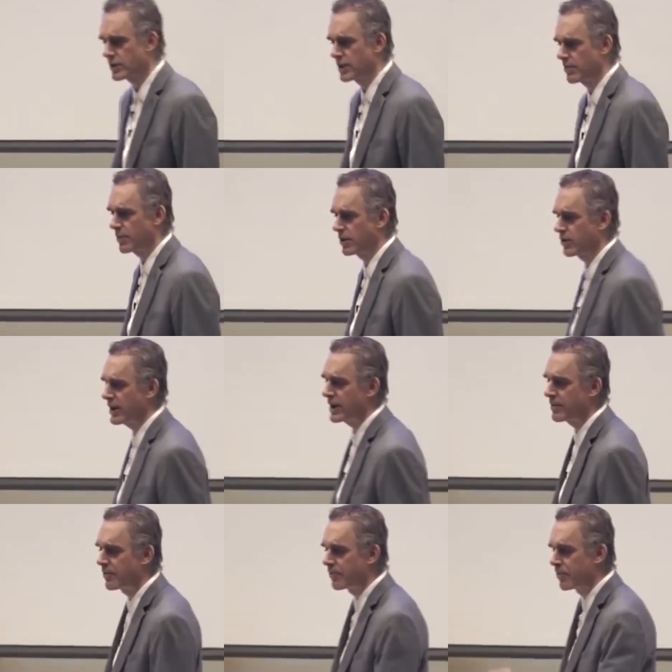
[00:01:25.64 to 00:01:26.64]
to some
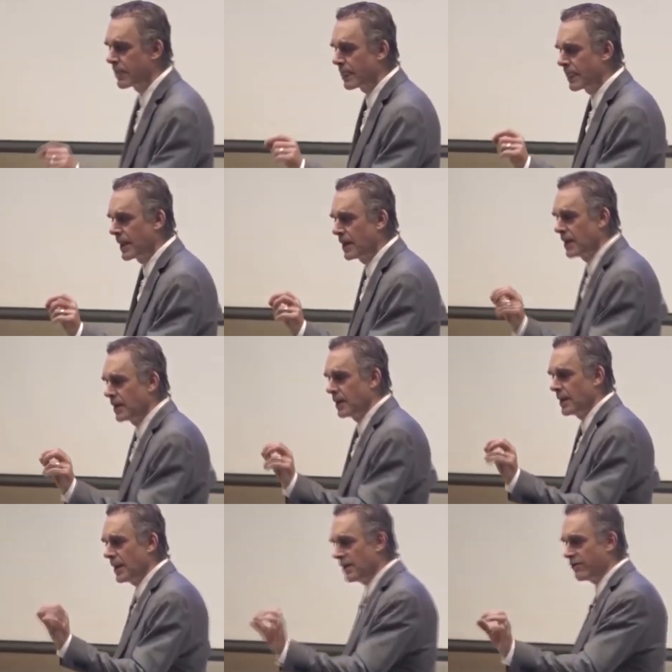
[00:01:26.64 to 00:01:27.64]
degree,
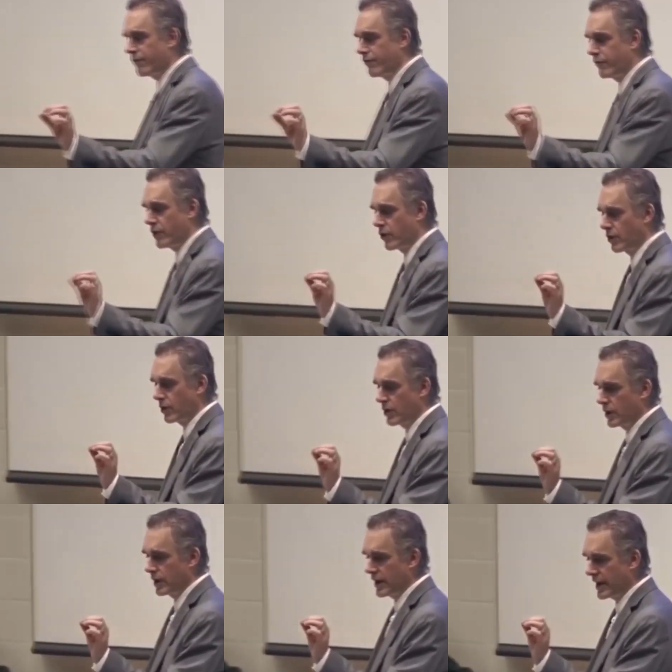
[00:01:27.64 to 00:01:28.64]
if
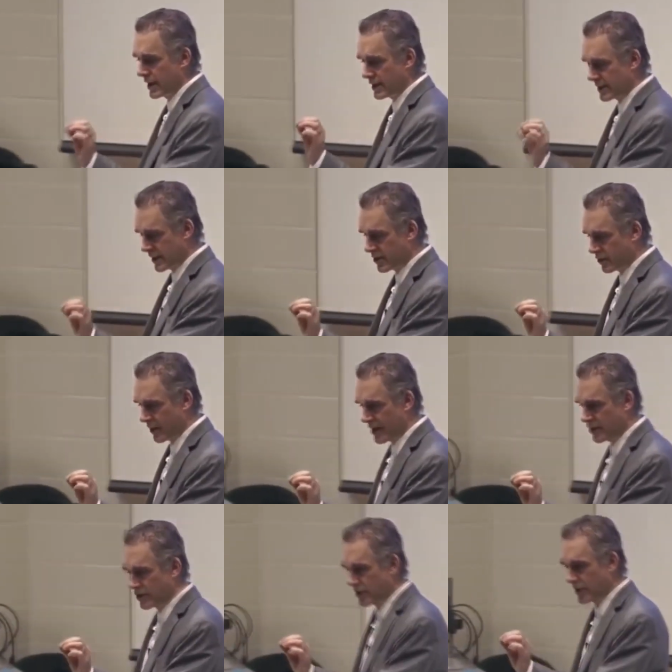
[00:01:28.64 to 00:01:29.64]
you're in a
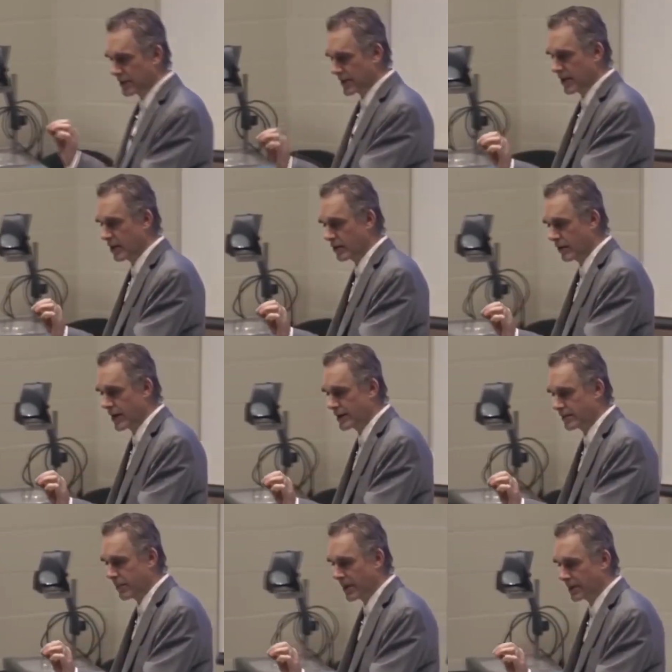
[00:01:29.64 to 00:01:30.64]
situation that's
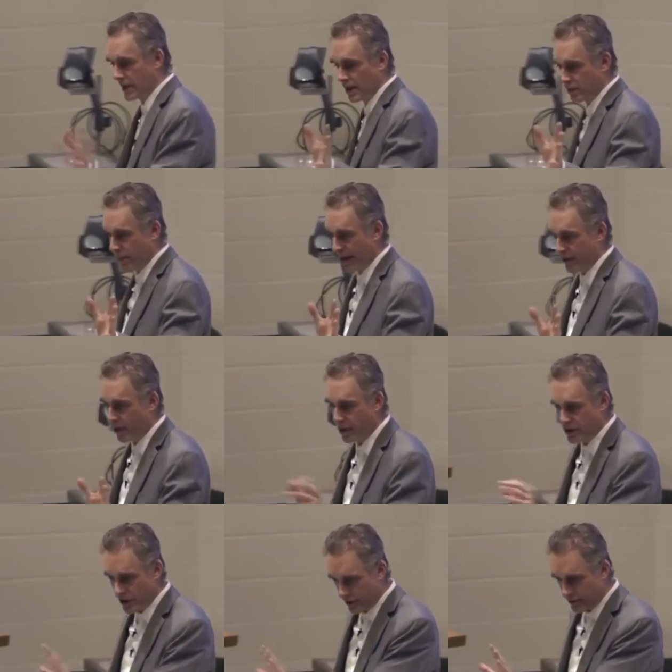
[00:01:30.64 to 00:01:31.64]
characterized by
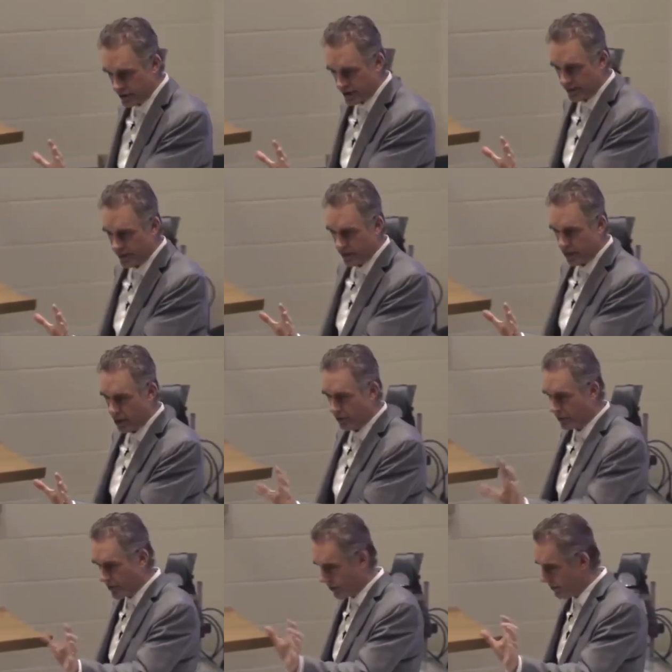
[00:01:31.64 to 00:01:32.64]
psychopathology, if there's something wrong
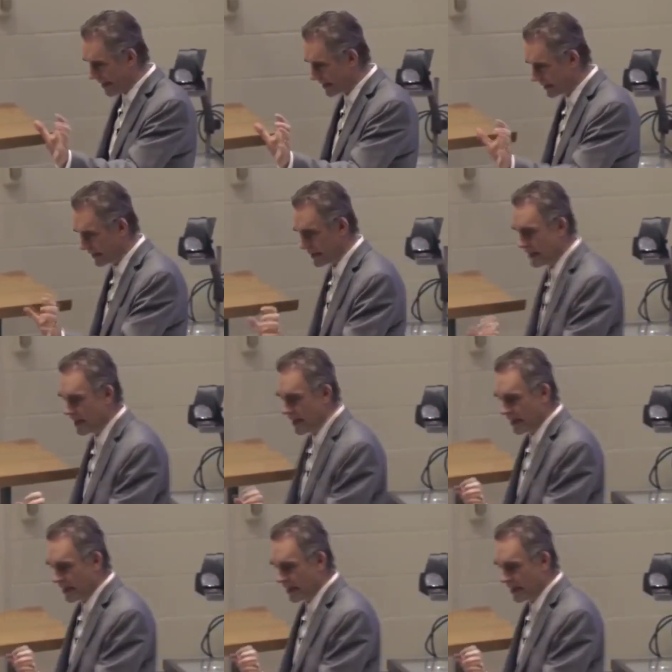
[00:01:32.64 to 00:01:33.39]
with you mentally,